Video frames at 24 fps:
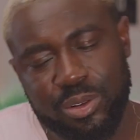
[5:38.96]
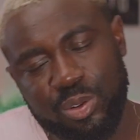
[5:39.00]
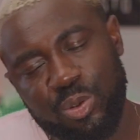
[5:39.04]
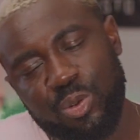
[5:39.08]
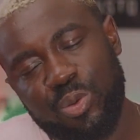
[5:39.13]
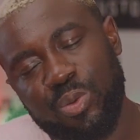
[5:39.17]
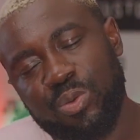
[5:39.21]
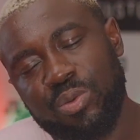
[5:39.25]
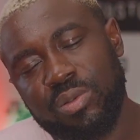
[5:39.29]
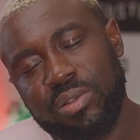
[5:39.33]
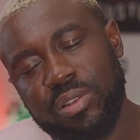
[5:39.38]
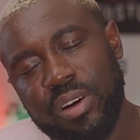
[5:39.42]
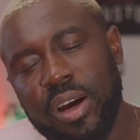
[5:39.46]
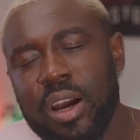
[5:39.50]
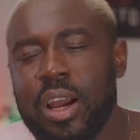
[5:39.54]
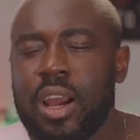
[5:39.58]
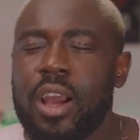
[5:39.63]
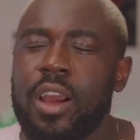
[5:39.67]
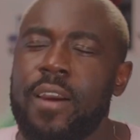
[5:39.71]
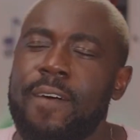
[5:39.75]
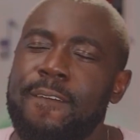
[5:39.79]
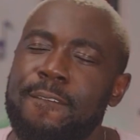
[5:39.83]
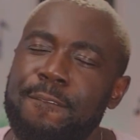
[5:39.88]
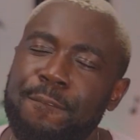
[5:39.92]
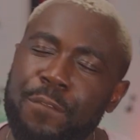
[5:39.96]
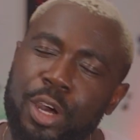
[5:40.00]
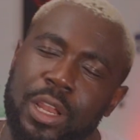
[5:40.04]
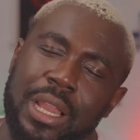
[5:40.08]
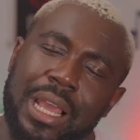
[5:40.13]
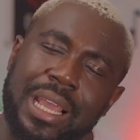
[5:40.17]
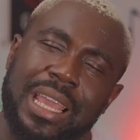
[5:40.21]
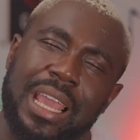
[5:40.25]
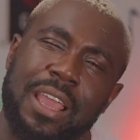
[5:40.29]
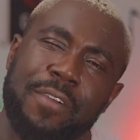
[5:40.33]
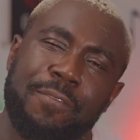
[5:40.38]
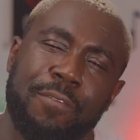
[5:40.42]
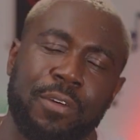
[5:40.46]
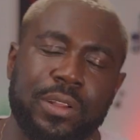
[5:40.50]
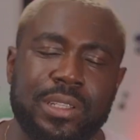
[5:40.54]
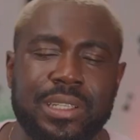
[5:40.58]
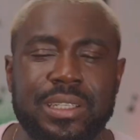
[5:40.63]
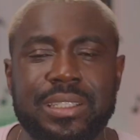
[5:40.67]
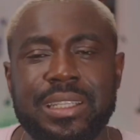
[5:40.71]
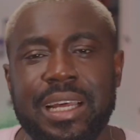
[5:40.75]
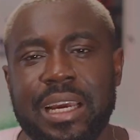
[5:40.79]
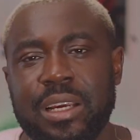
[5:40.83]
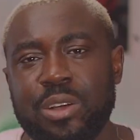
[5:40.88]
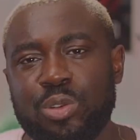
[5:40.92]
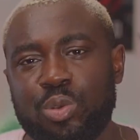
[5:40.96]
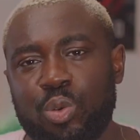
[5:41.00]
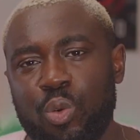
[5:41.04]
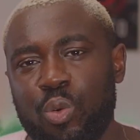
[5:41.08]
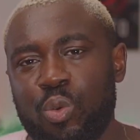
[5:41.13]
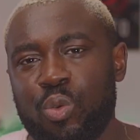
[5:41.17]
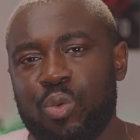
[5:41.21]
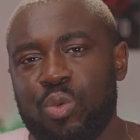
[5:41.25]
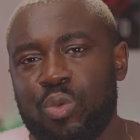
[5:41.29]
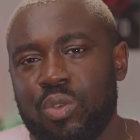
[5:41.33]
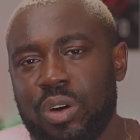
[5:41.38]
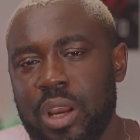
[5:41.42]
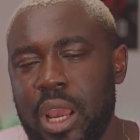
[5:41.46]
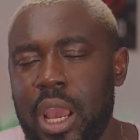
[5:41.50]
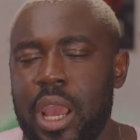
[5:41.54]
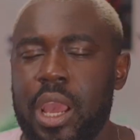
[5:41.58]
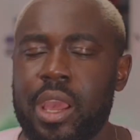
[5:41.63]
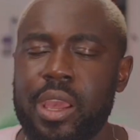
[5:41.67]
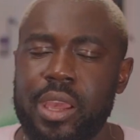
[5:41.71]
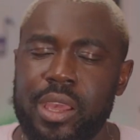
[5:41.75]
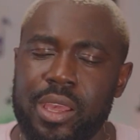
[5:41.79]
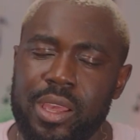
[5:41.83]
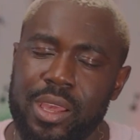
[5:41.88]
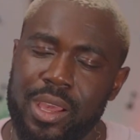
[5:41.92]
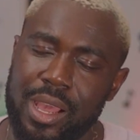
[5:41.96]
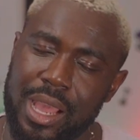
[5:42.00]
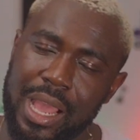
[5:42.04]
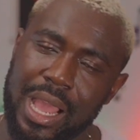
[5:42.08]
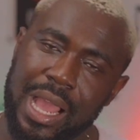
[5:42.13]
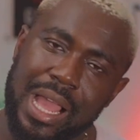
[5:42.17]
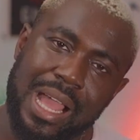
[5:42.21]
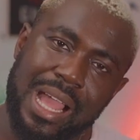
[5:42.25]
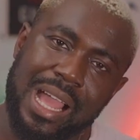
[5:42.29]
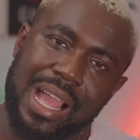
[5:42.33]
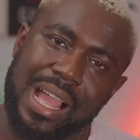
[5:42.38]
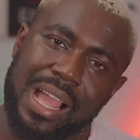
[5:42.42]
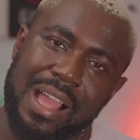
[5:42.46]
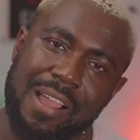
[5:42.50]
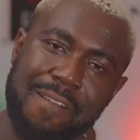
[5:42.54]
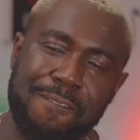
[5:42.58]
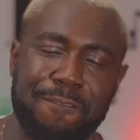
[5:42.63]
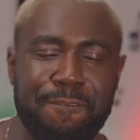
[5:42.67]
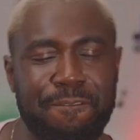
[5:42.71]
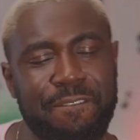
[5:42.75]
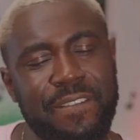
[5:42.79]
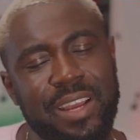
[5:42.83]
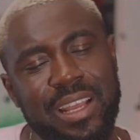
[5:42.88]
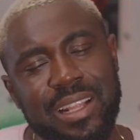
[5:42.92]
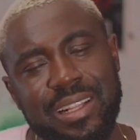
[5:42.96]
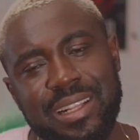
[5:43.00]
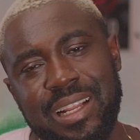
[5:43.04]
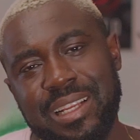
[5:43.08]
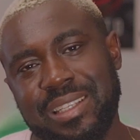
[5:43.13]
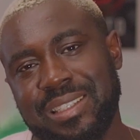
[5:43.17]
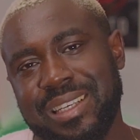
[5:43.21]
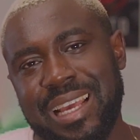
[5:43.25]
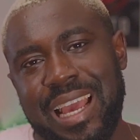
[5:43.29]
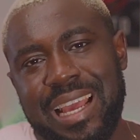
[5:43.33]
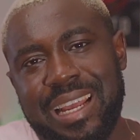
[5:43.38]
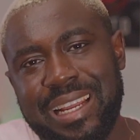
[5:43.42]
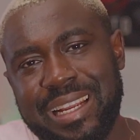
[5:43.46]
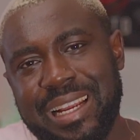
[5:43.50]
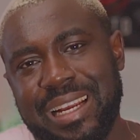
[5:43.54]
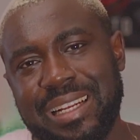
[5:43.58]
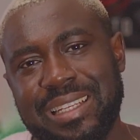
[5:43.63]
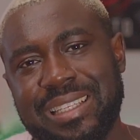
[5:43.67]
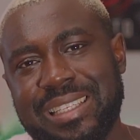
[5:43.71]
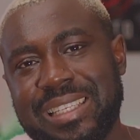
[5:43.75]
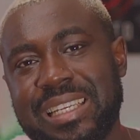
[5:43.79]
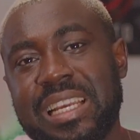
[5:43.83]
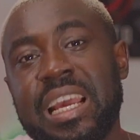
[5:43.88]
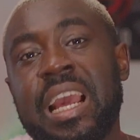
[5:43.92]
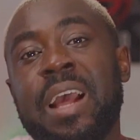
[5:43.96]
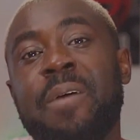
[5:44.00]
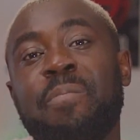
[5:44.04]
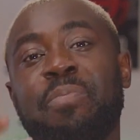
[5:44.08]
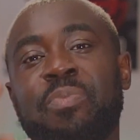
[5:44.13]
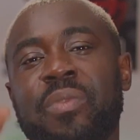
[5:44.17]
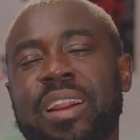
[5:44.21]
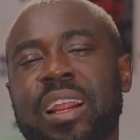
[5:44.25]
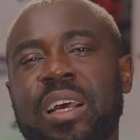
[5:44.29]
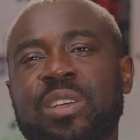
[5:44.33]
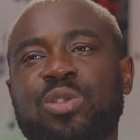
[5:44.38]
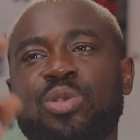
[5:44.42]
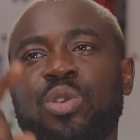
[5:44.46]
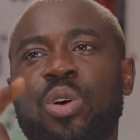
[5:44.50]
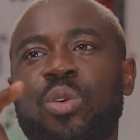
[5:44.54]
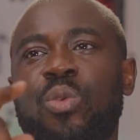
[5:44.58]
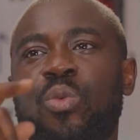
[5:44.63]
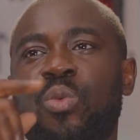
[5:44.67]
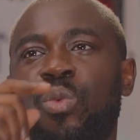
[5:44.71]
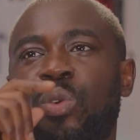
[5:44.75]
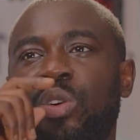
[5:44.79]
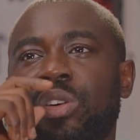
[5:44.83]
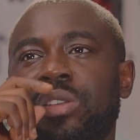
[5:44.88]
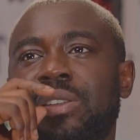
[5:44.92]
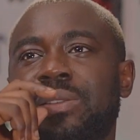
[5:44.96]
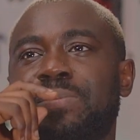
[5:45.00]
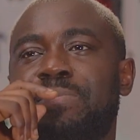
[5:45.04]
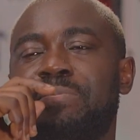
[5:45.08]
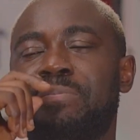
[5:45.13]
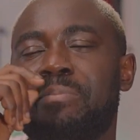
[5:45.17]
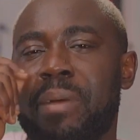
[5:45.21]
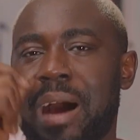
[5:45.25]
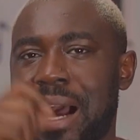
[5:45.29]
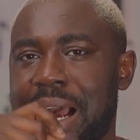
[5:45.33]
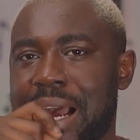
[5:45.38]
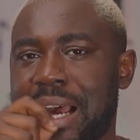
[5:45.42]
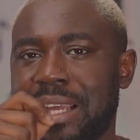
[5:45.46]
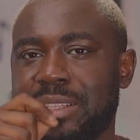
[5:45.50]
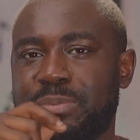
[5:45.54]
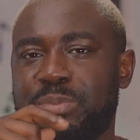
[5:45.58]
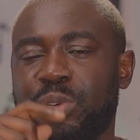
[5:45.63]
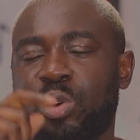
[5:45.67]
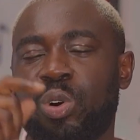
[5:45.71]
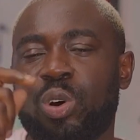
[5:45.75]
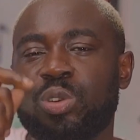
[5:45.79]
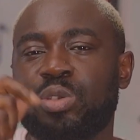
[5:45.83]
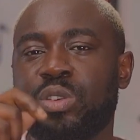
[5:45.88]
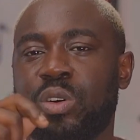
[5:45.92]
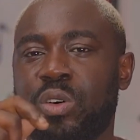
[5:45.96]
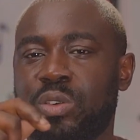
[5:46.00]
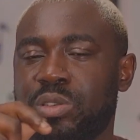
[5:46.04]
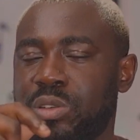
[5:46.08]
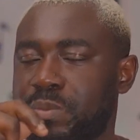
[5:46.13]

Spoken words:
to. For like for the night too. Hey, Finesse. Now that song was mad because of